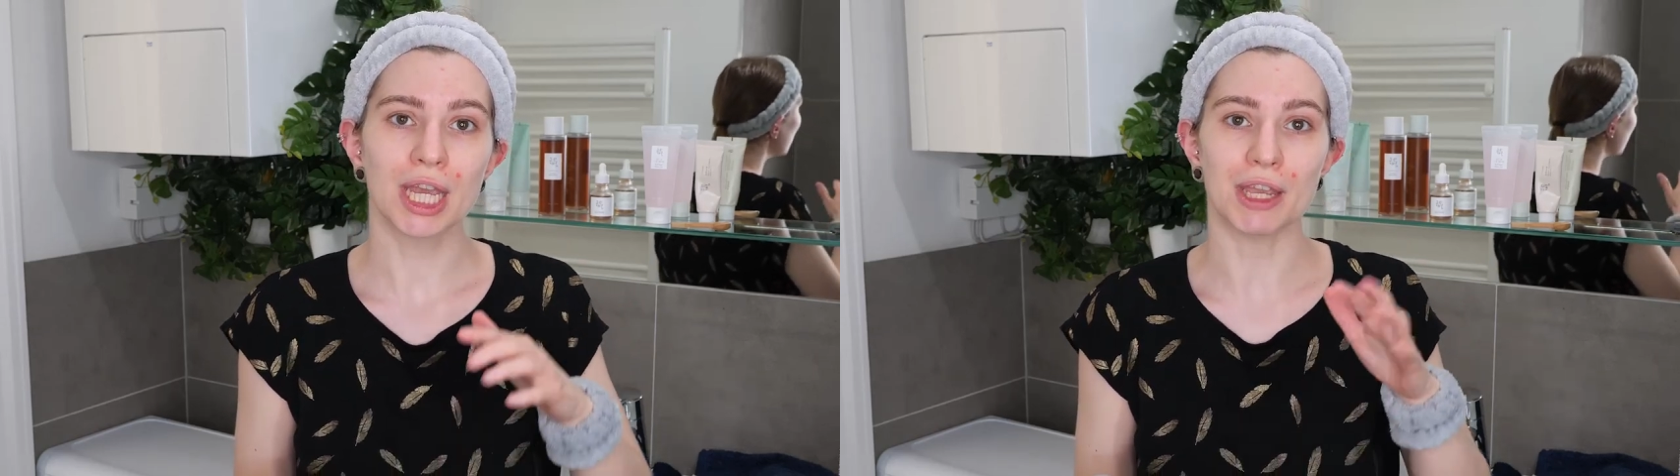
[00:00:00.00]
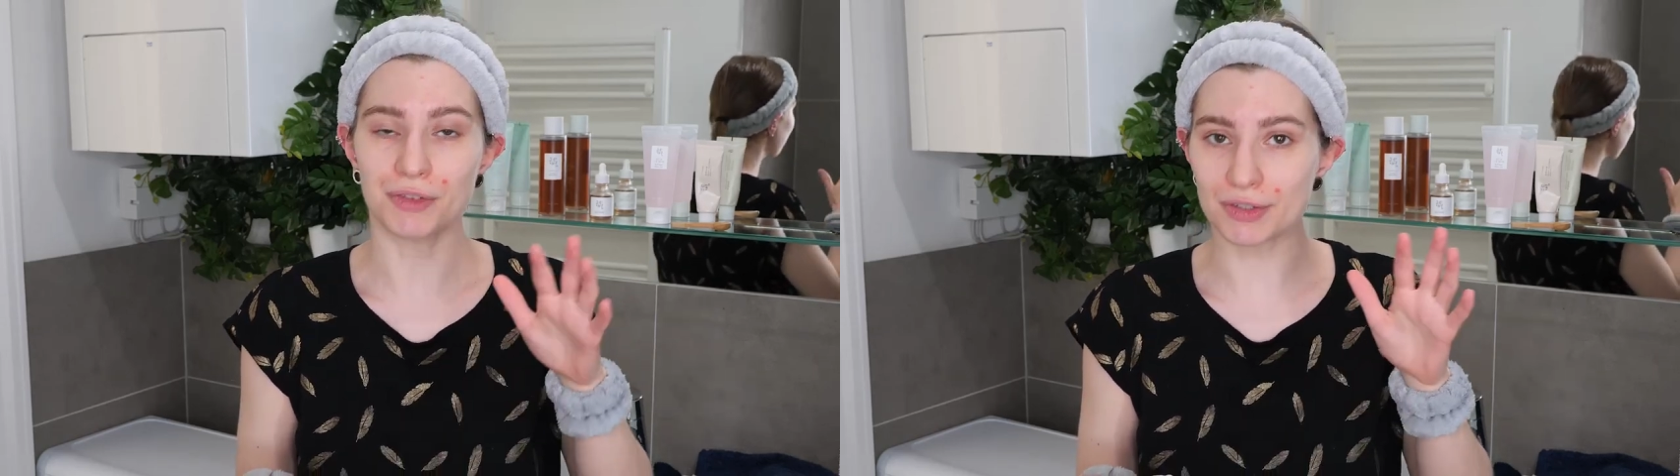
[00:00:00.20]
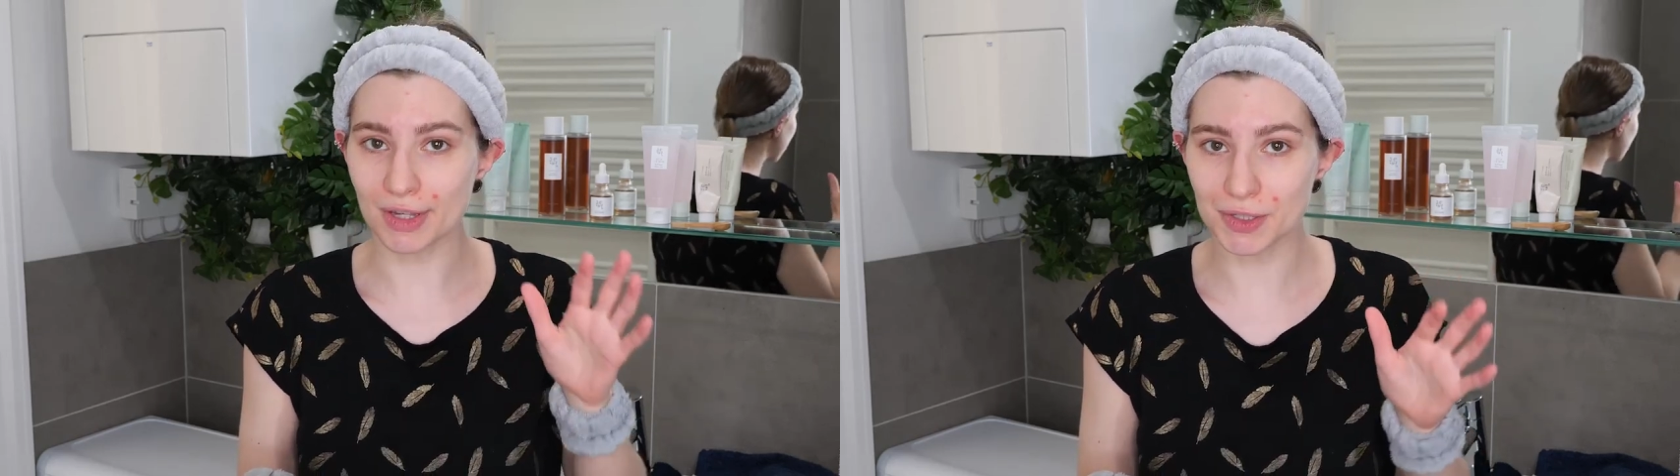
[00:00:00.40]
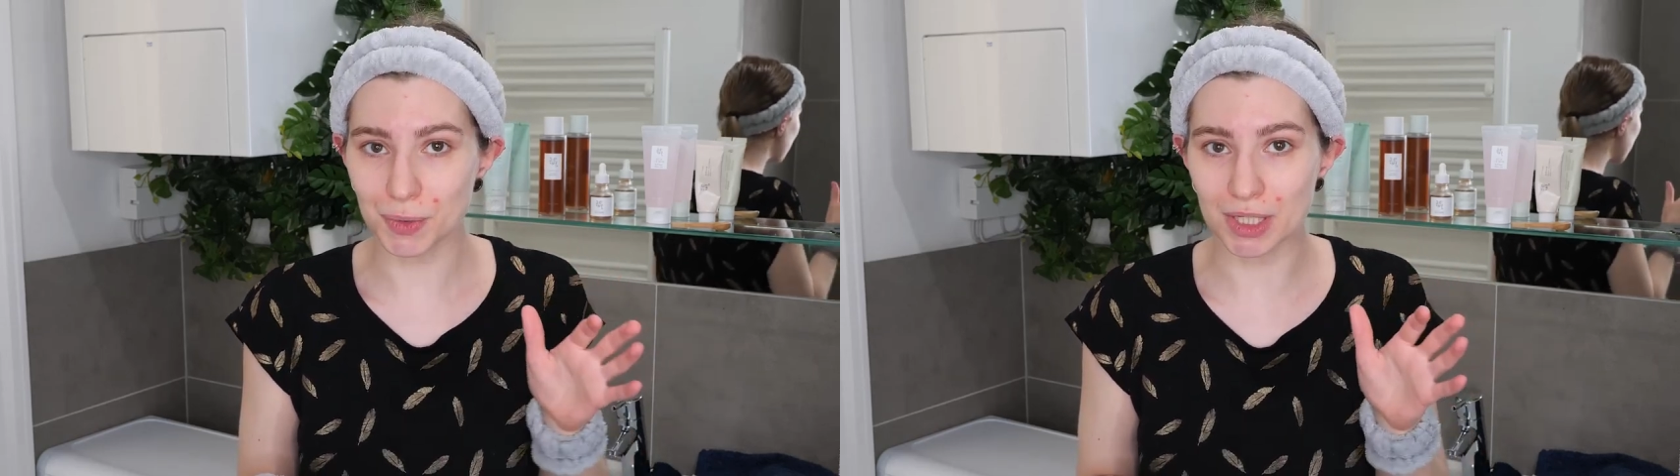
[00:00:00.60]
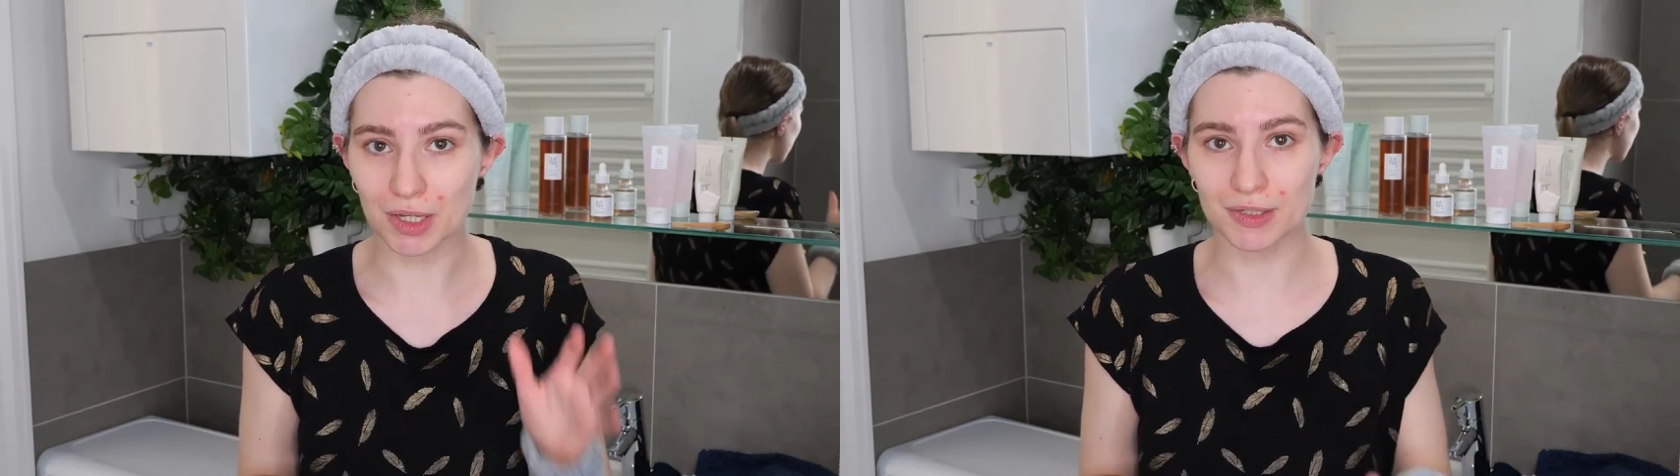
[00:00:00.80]
If the
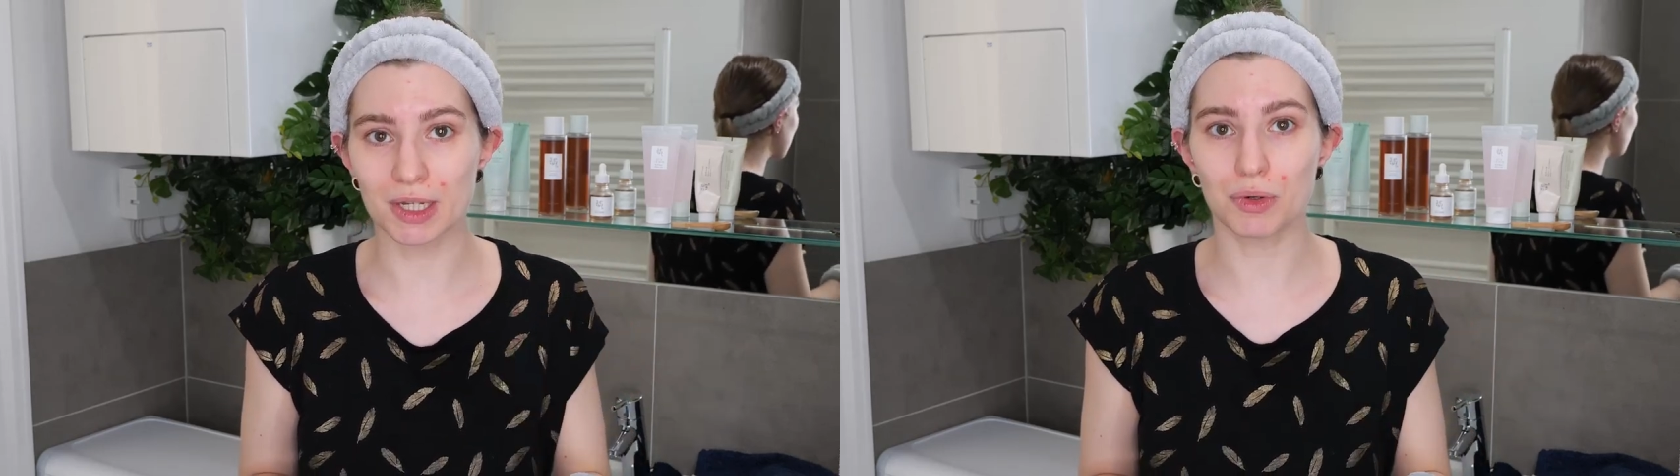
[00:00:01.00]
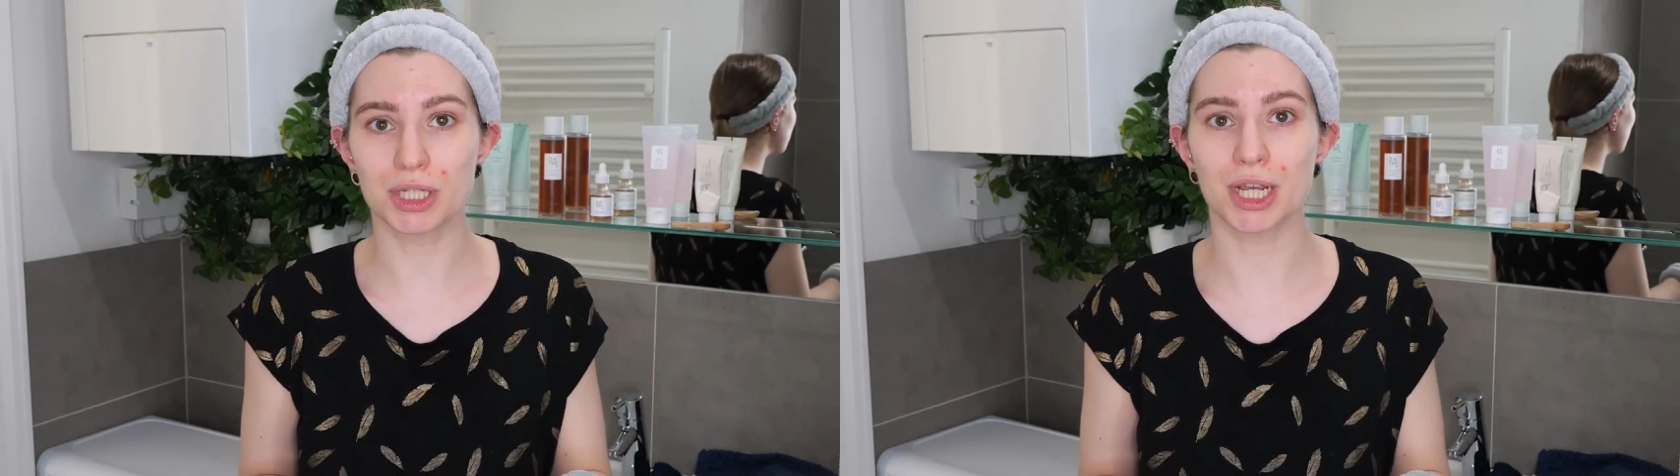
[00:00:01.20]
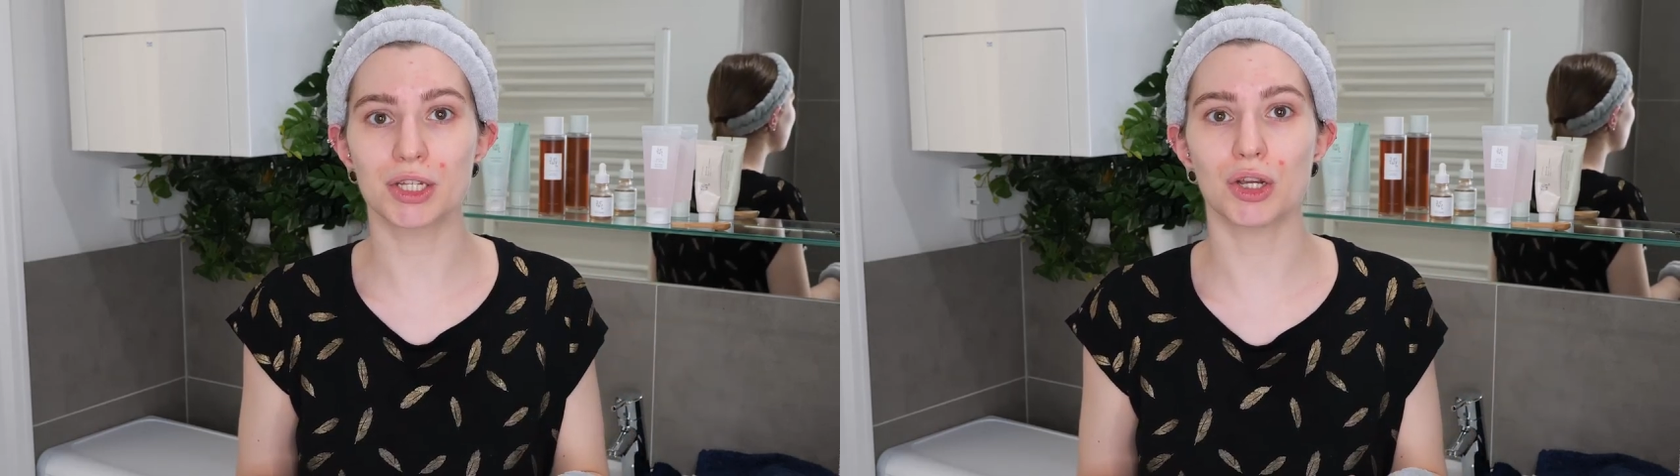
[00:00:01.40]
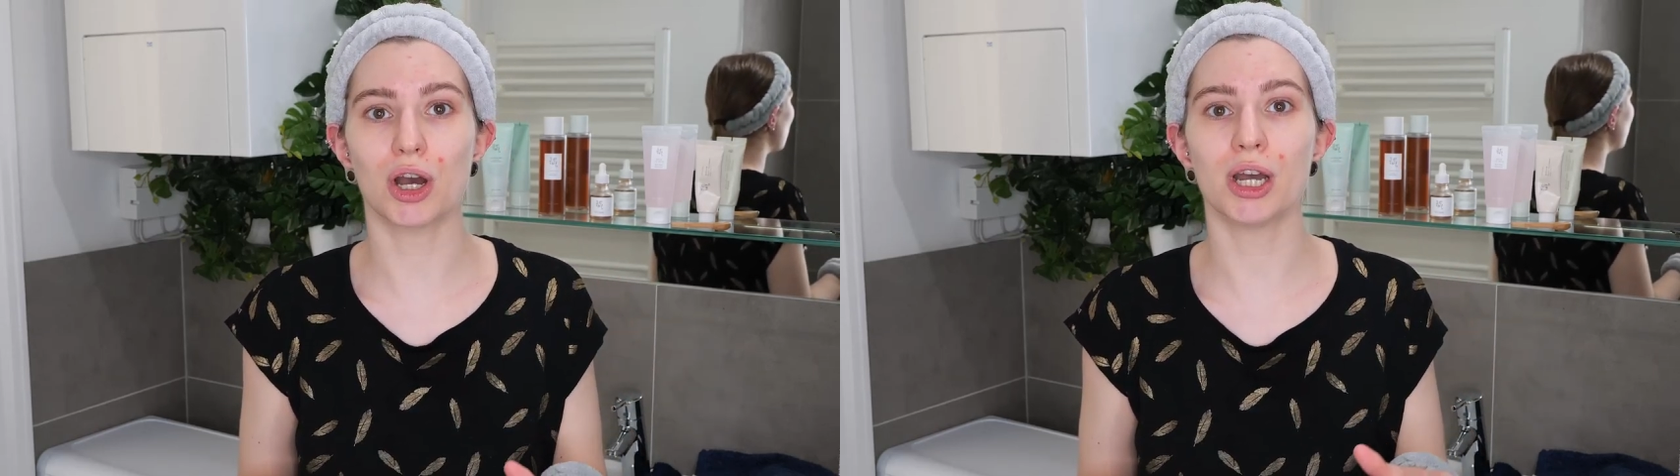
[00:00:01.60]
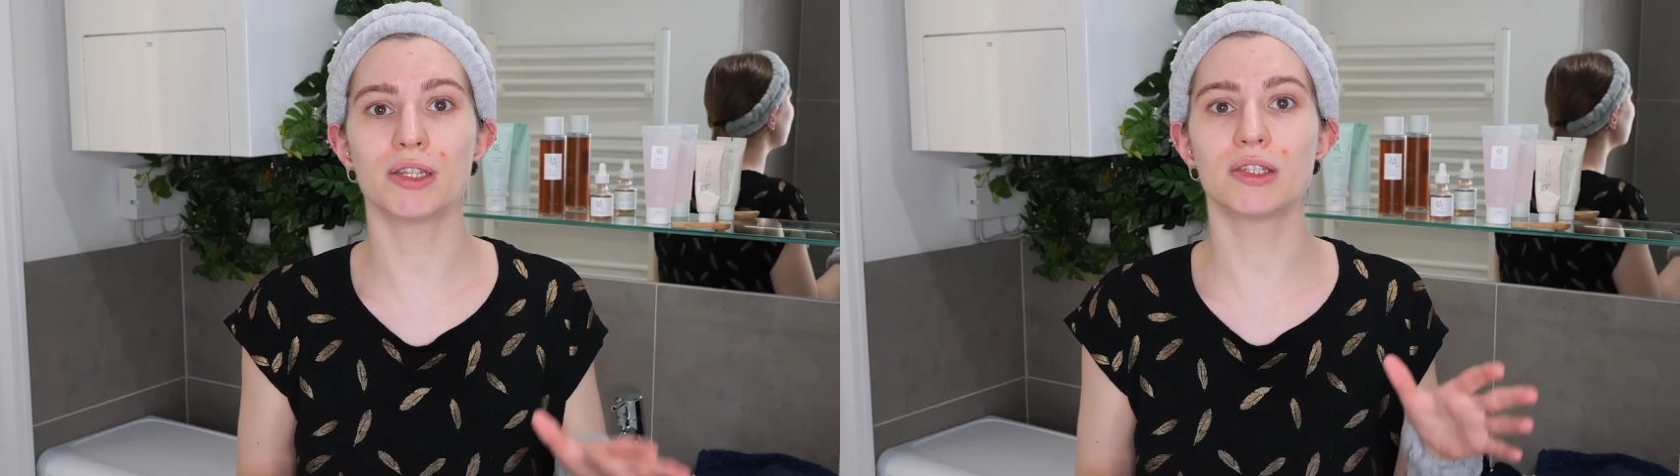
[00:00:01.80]
sunscreen does irritate your
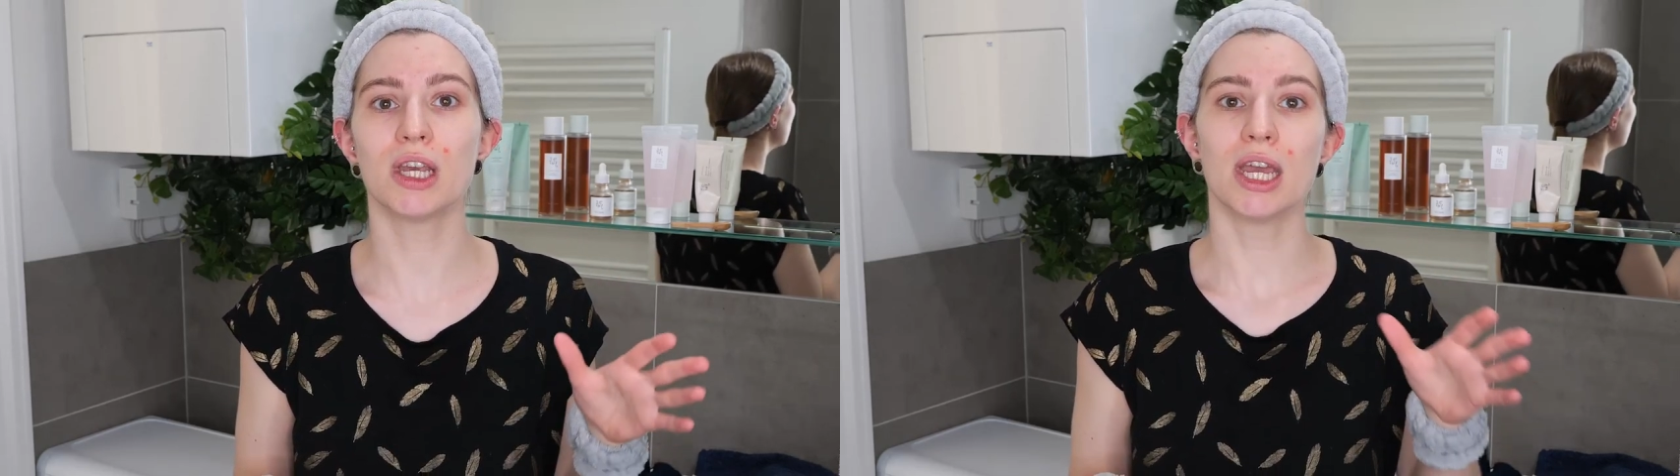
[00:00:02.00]
eyes,